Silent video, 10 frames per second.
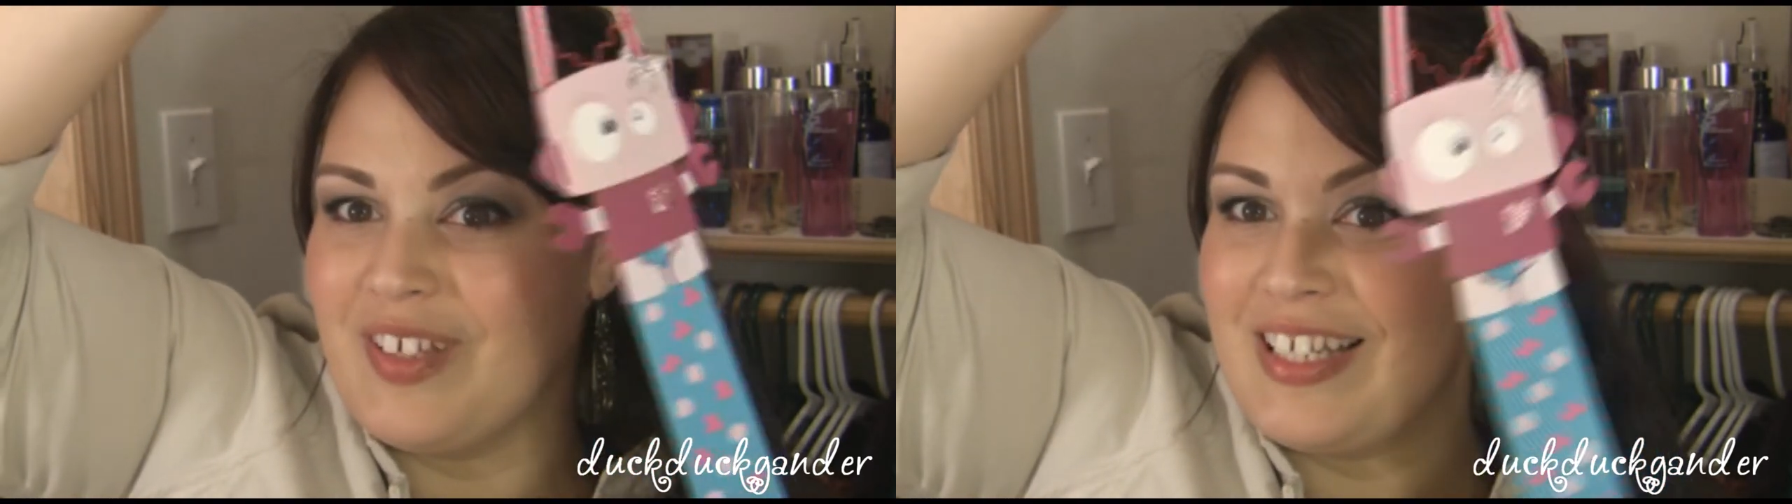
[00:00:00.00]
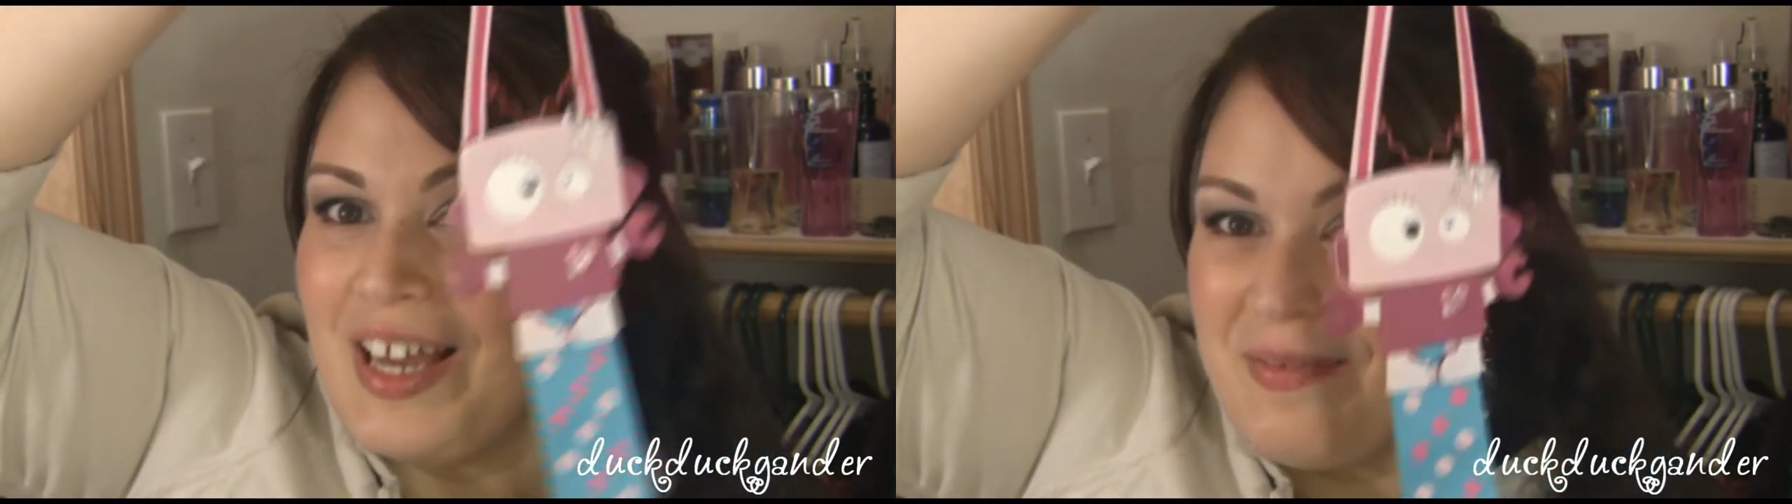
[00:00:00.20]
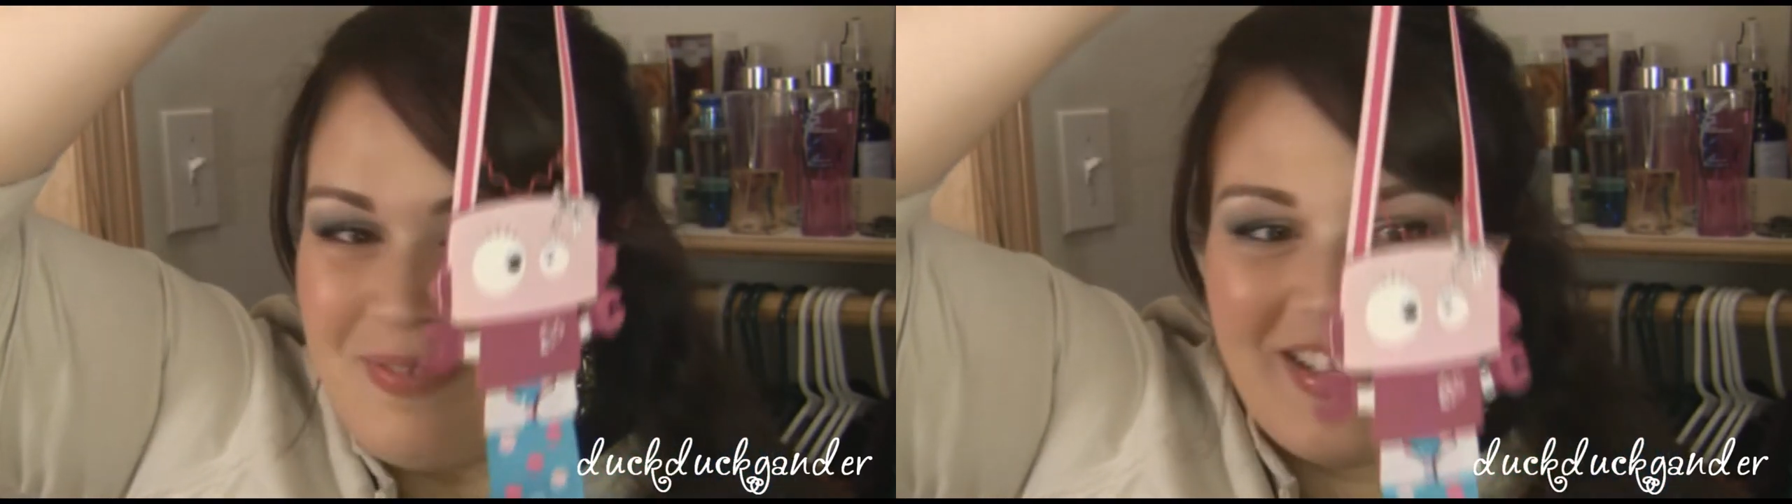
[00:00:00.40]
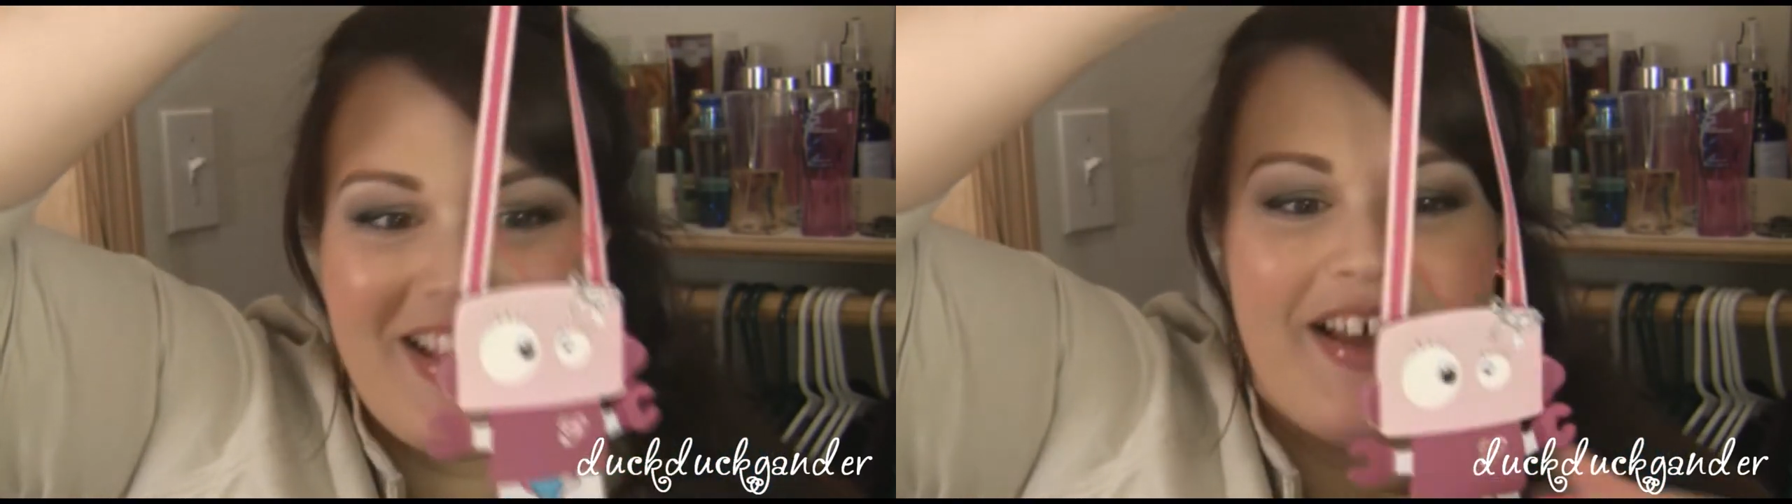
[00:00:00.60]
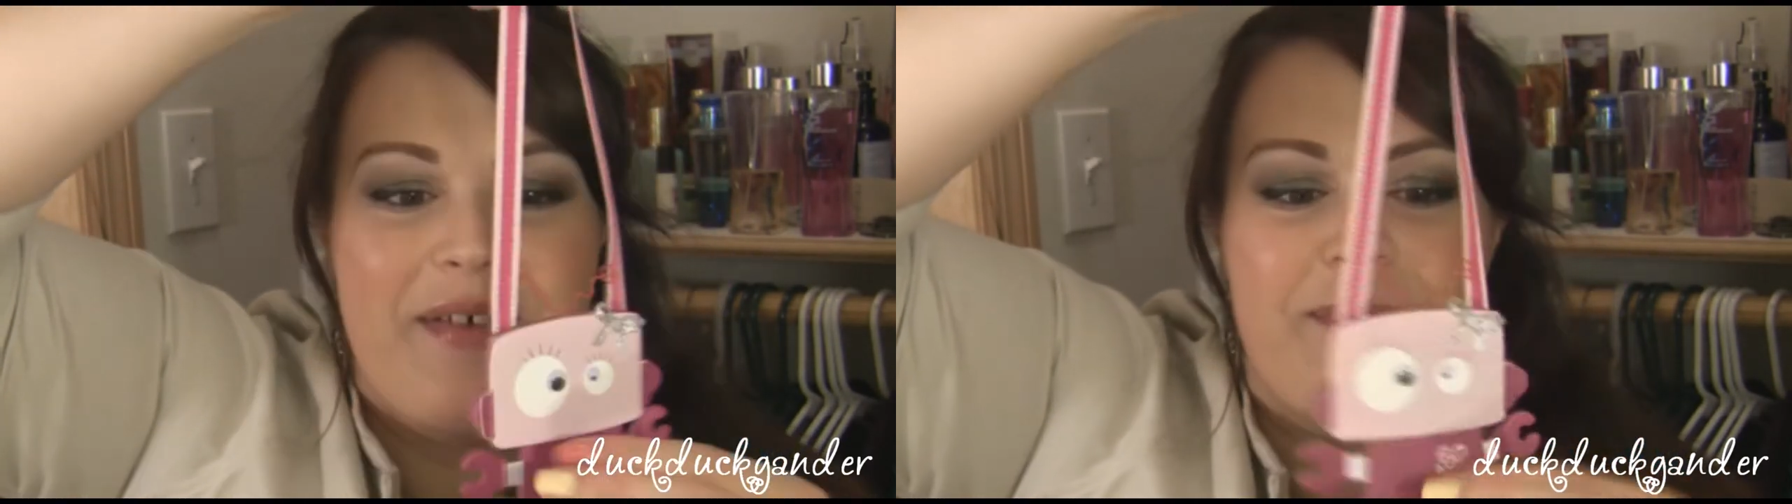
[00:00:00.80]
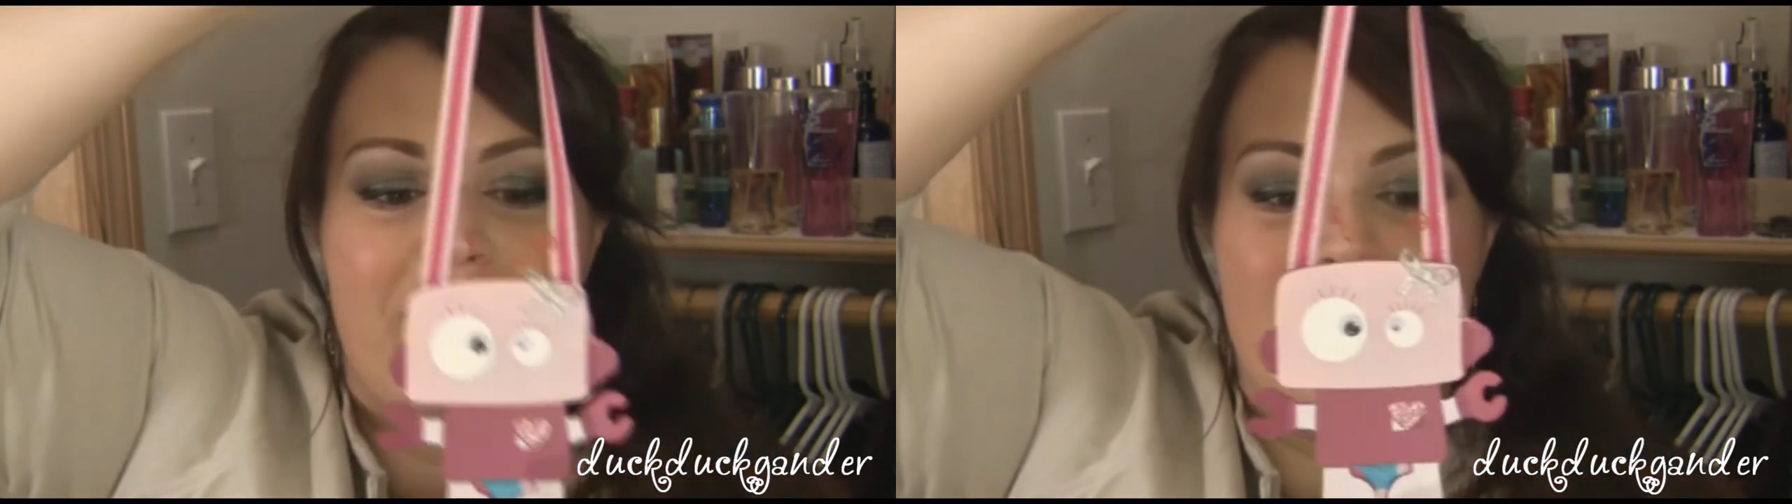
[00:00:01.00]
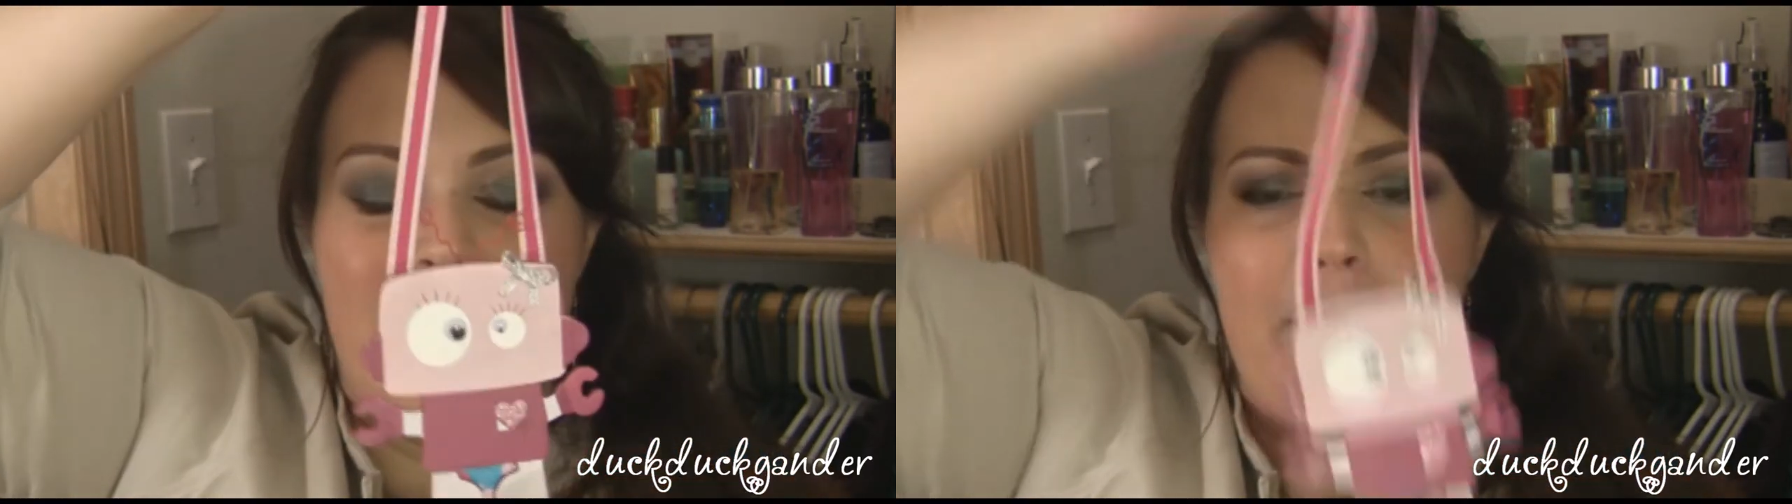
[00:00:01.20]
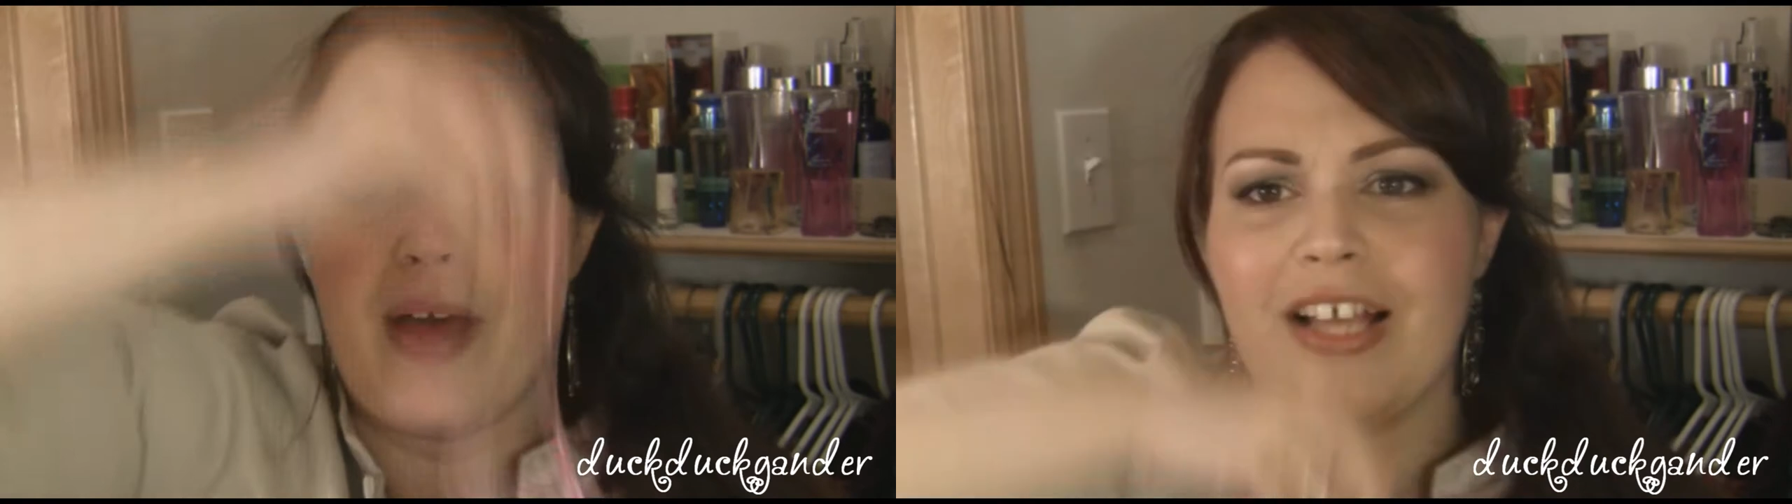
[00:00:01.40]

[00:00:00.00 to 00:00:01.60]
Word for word: filled up but um,